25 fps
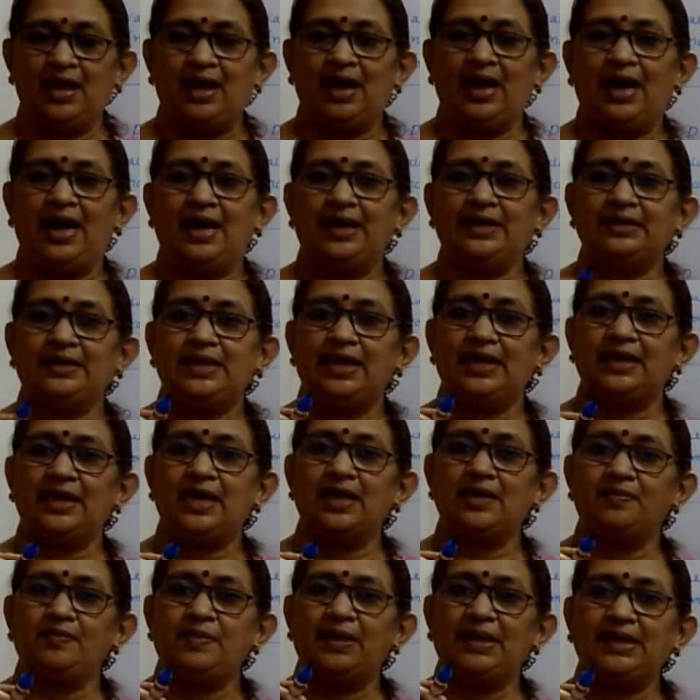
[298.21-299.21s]
And there
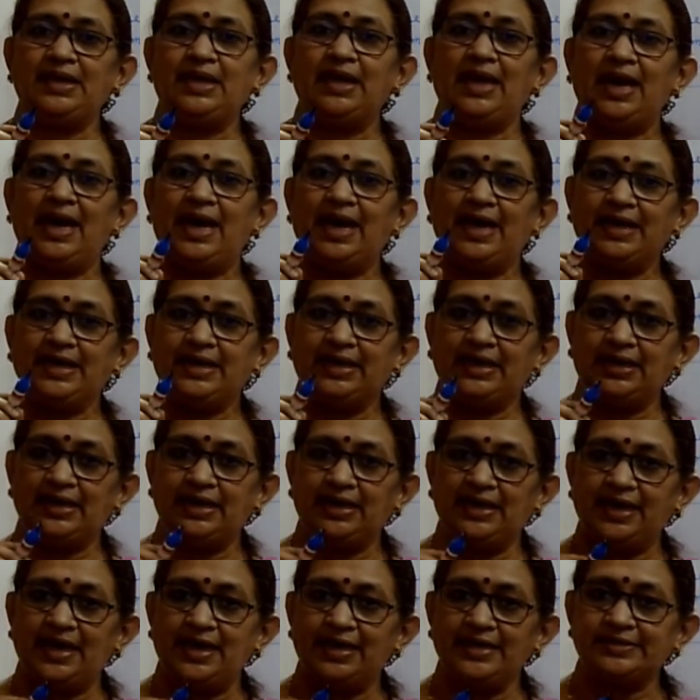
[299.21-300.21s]
are many
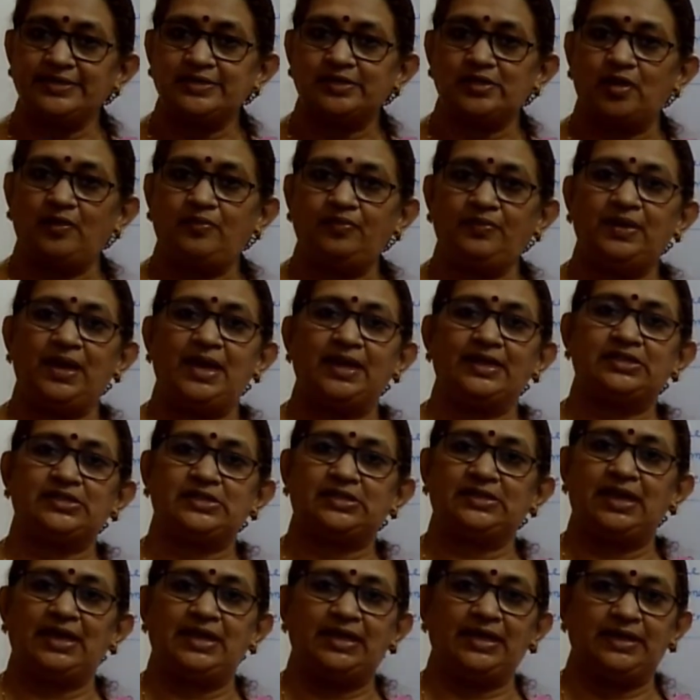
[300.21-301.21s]
aggregates of
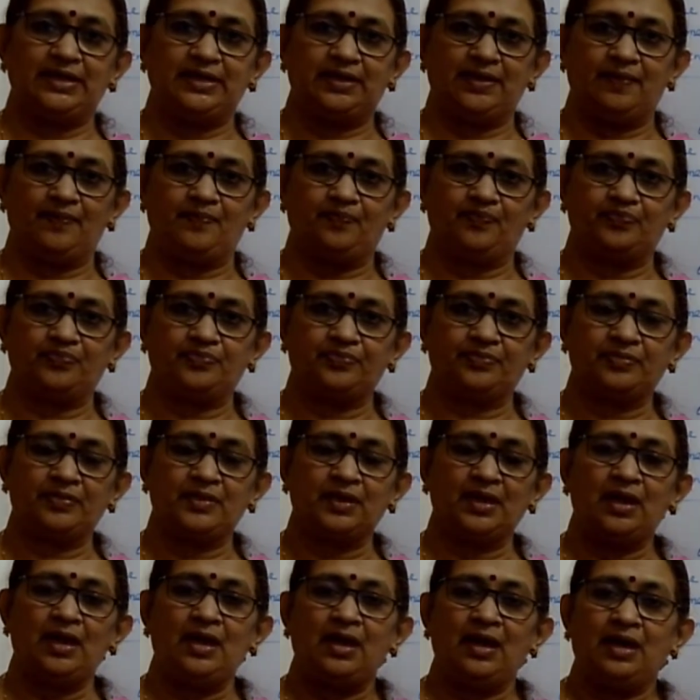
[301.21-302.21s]
national income.
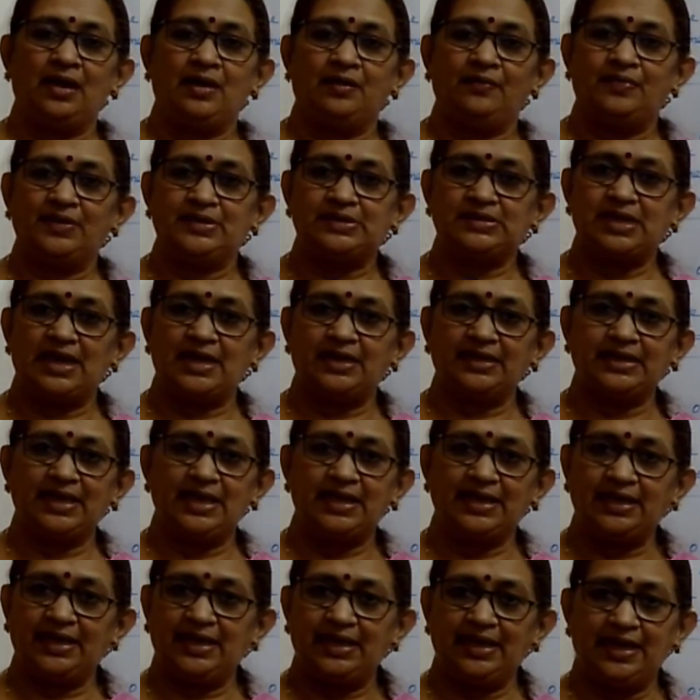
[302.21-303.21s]
Which are the
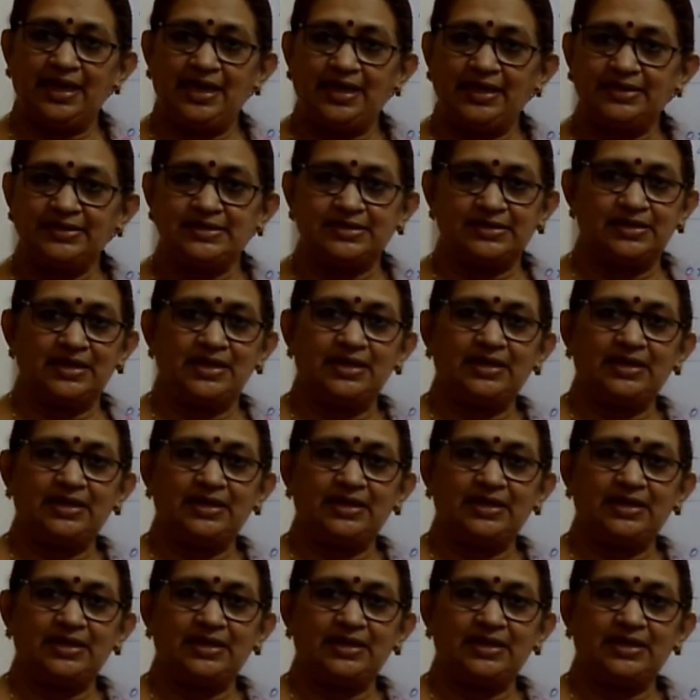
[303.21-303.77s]
aggregates?